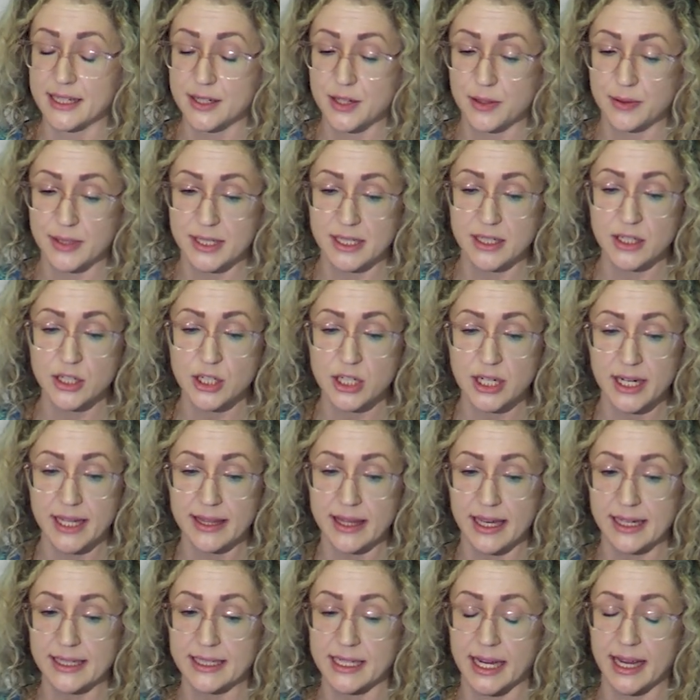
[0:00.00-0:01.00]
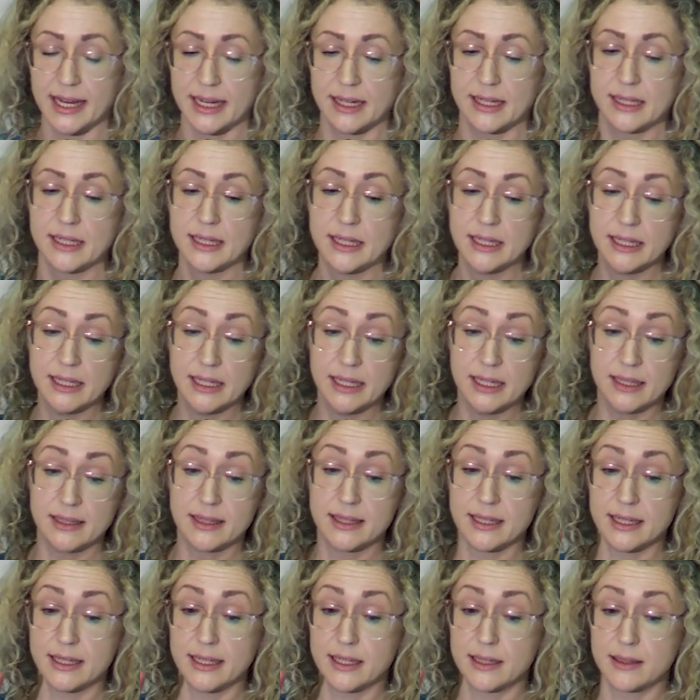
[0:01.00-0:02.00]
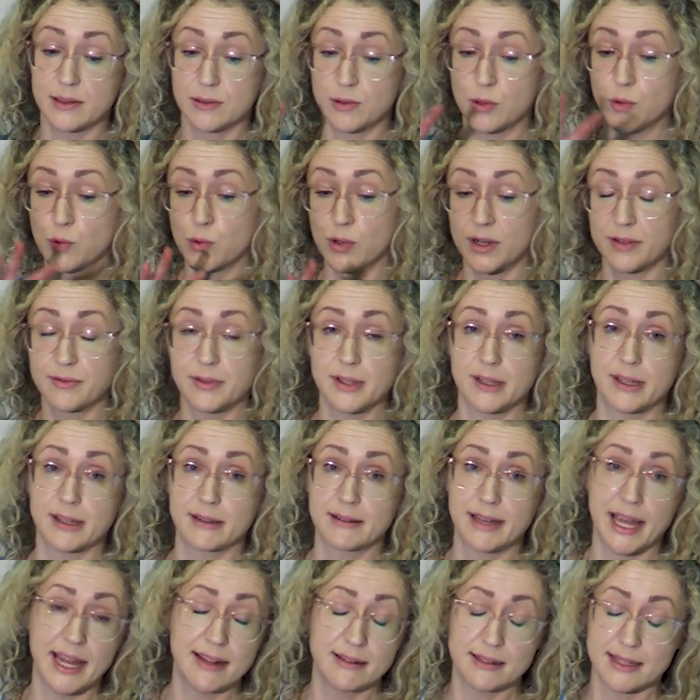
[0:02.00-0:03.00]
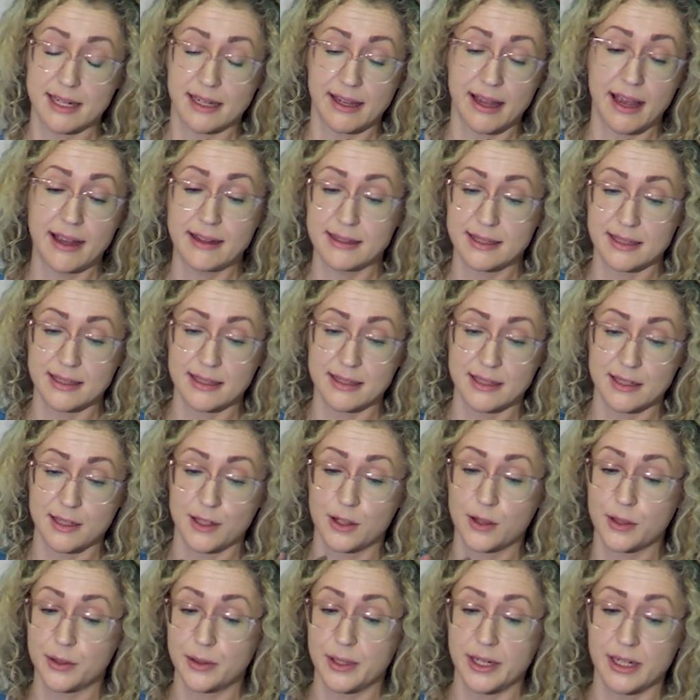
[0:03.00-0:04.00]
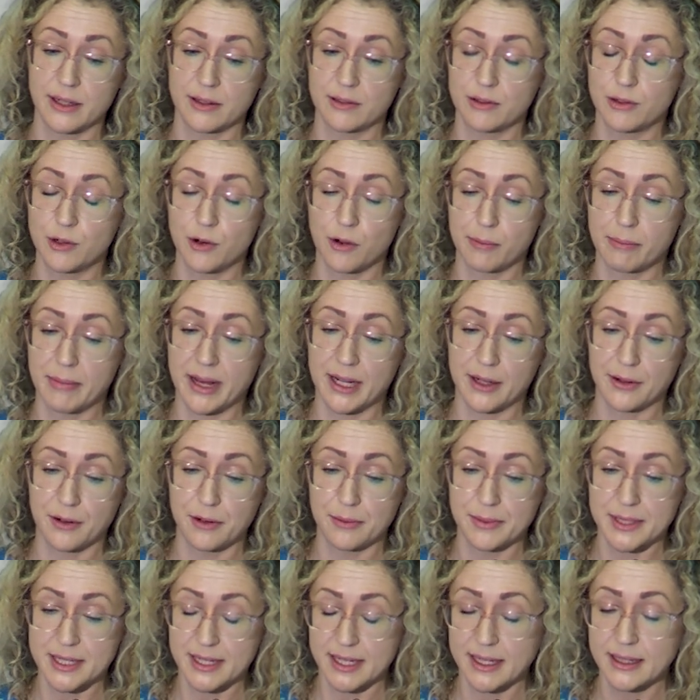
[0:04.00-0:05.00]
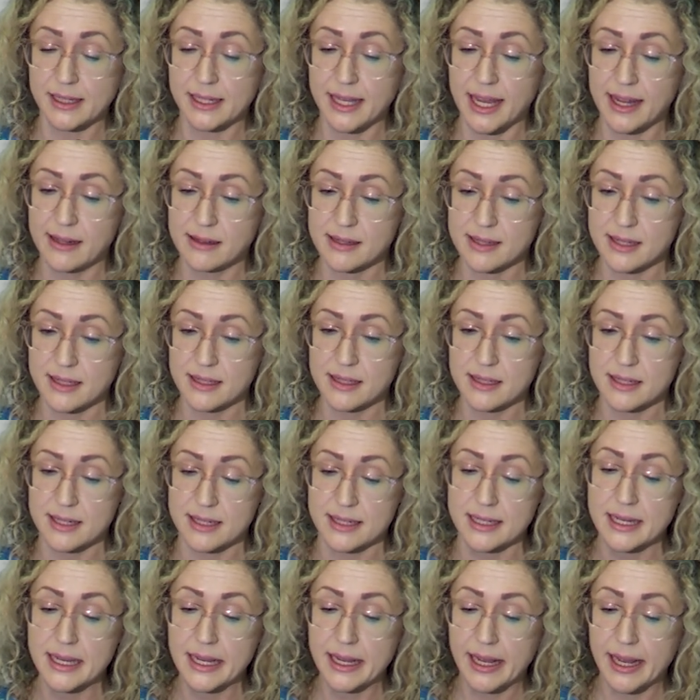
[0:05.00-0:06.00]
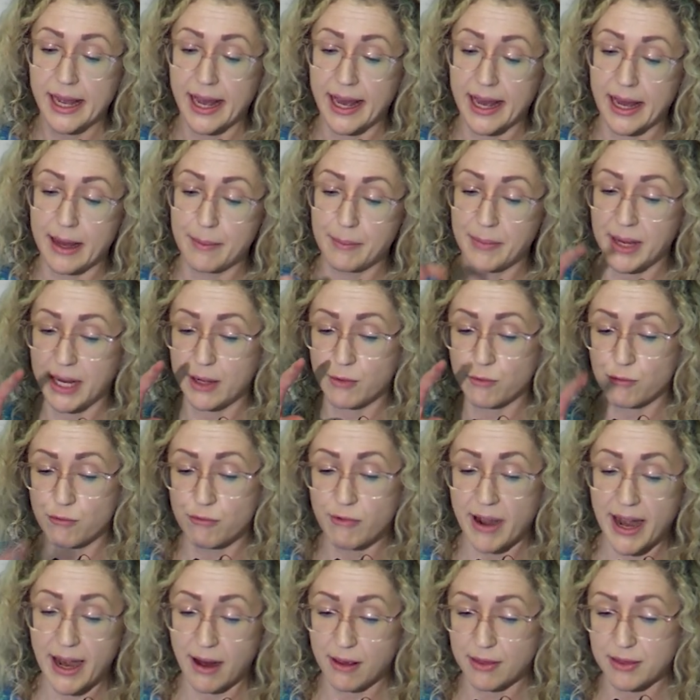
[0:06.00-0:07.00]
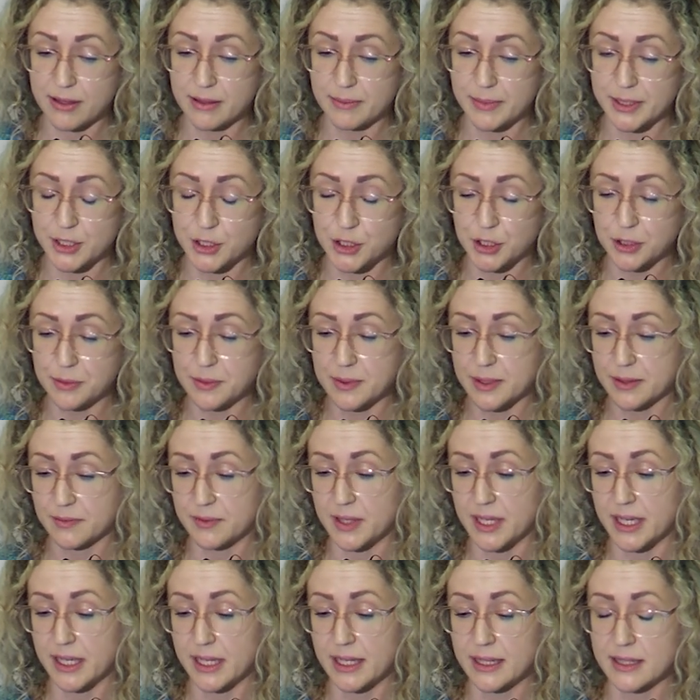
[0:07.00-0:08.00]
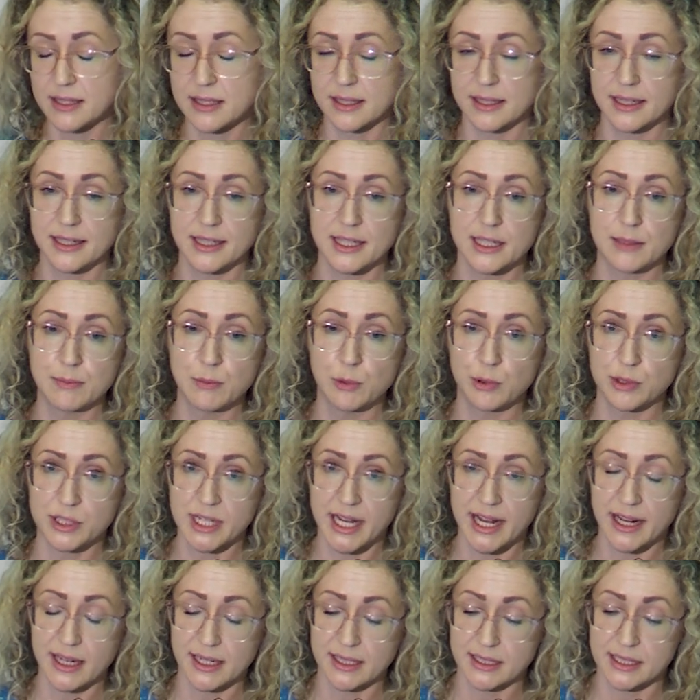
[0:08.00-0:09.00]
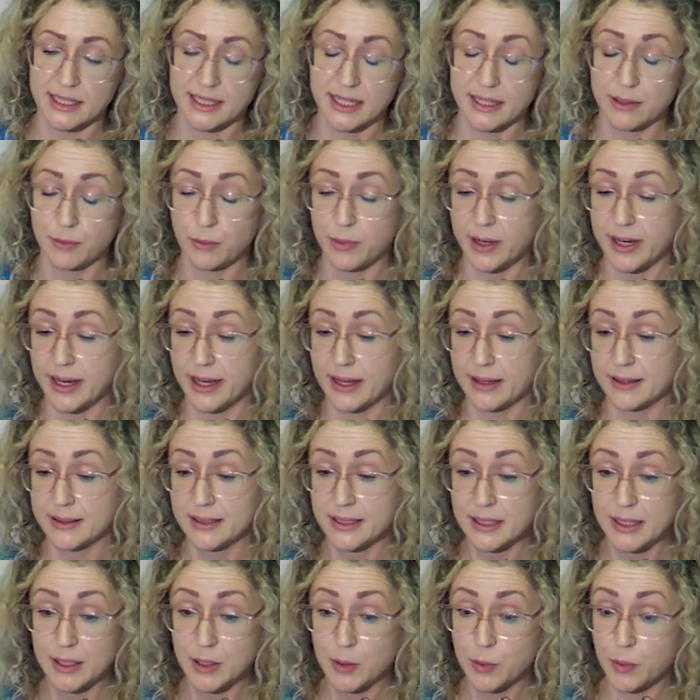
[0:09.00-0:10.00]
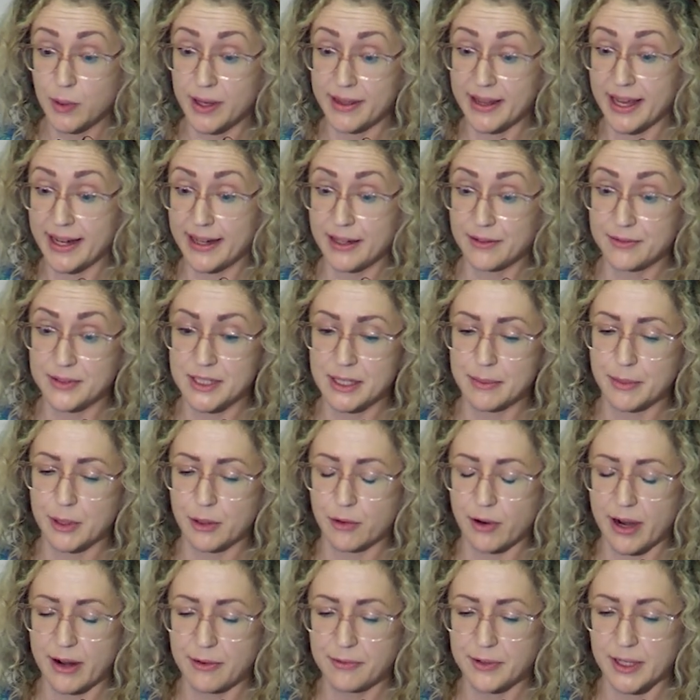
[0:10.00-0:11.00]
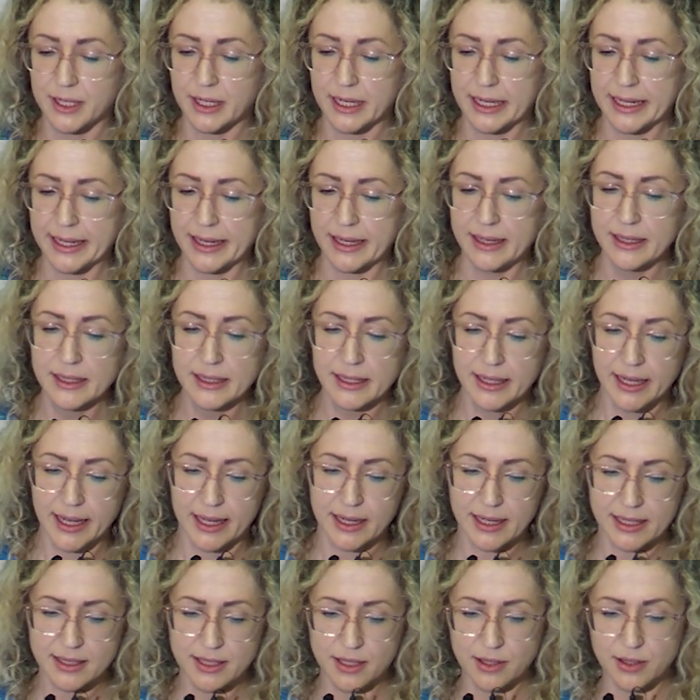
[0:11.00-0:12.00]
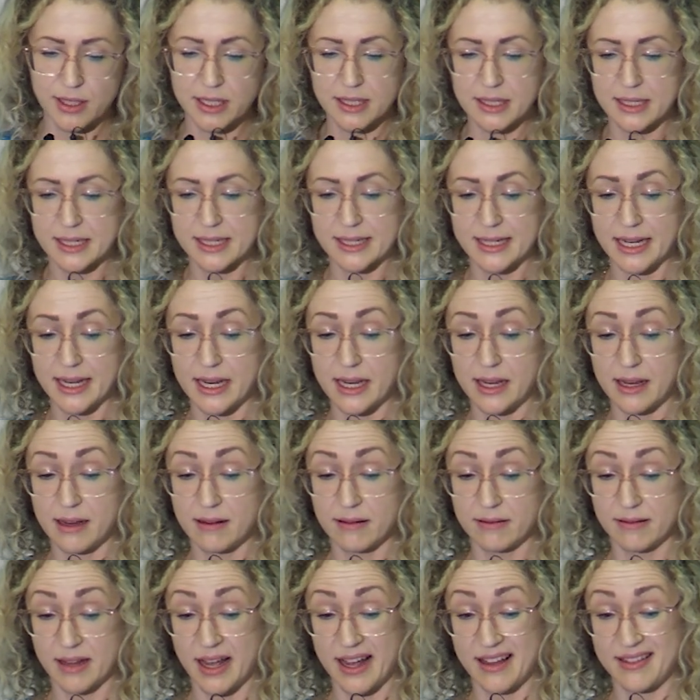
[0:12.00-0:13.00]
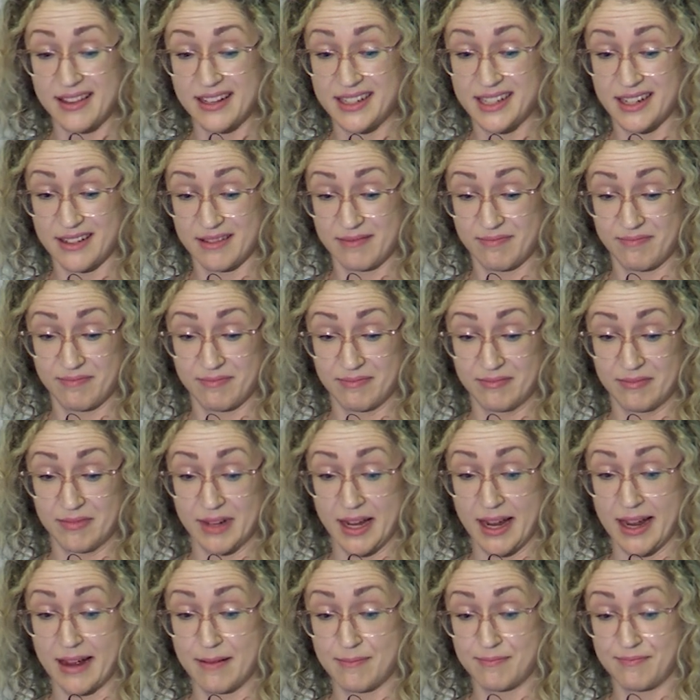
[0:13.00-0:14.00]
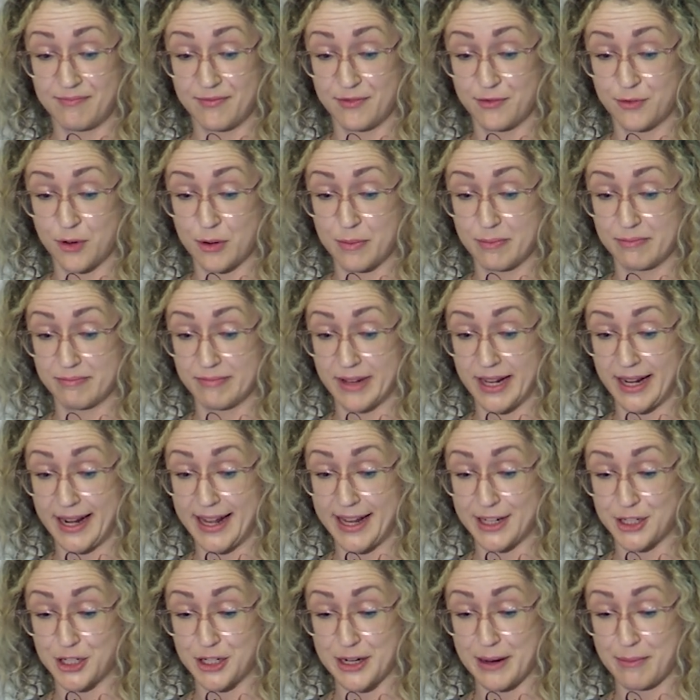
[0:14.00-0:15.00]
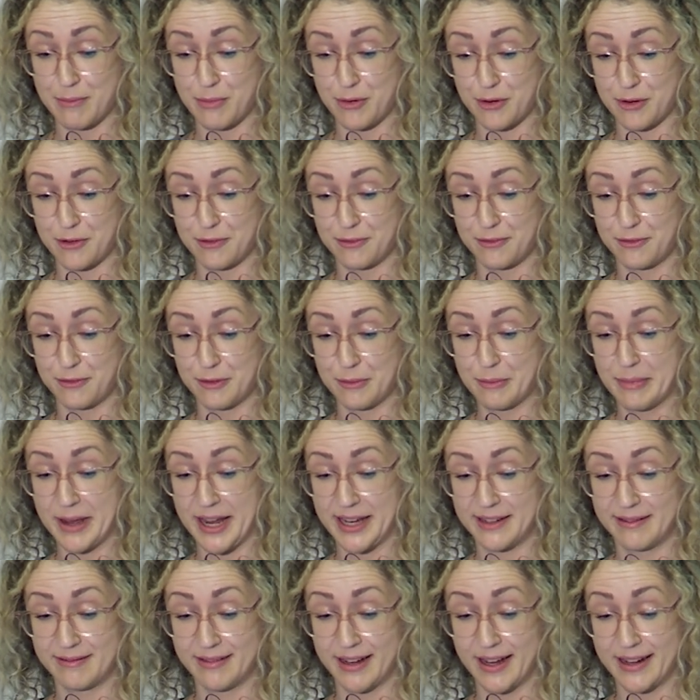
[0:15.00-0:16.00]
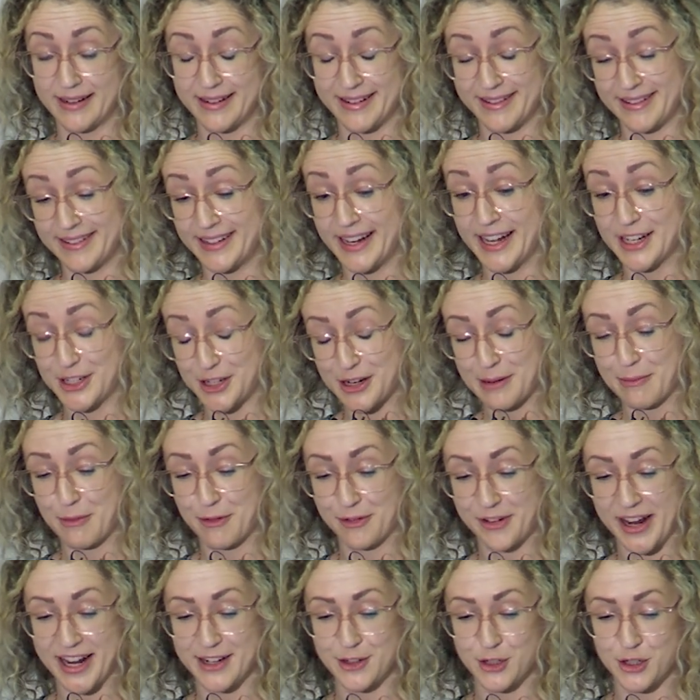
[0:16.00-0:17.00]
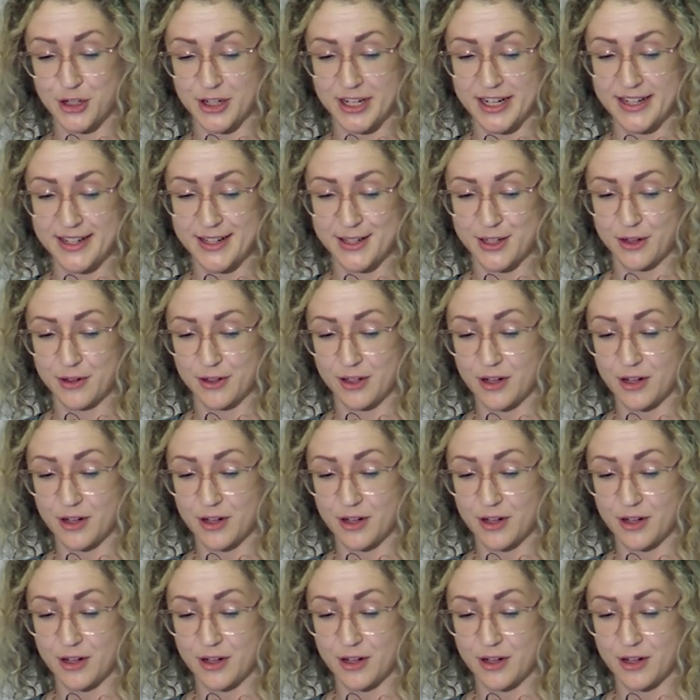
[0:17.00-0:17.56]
So essentially they take all of the cancer cases, including non-melanoma skin cancers, and rank them in terms of their incidence, mortality, and where they live demographically. And as you can see, these are from a large number of countries. So